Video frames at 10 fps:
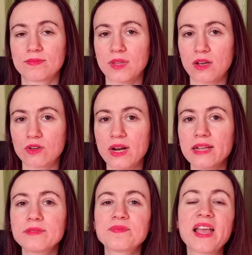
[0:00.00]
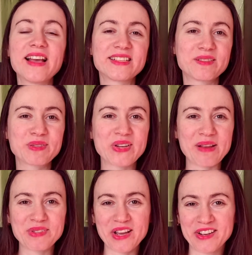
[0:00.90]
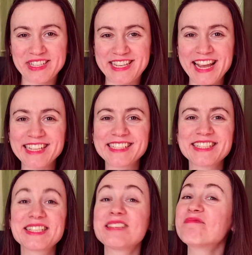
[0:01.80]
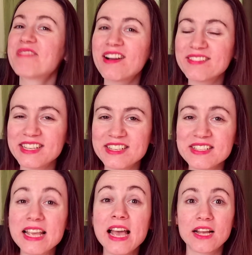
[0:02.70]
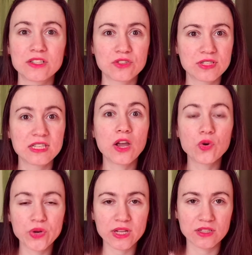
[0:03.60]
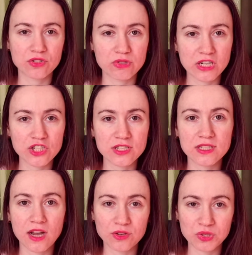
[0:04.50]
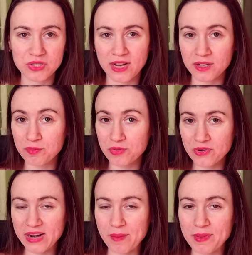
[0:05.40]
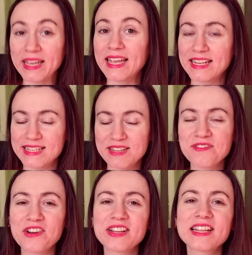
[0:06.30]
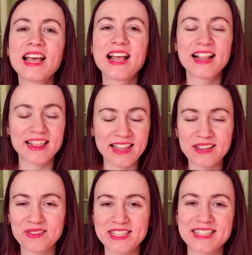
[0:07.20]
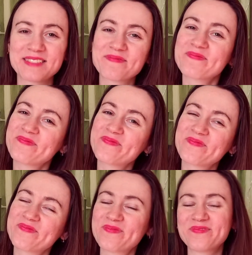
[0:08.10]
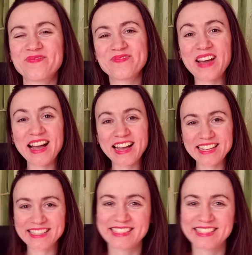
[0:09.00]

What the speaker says: All right, subscribe to our channel to see more videos and to see real instructions how to start programming in different languages. Bye.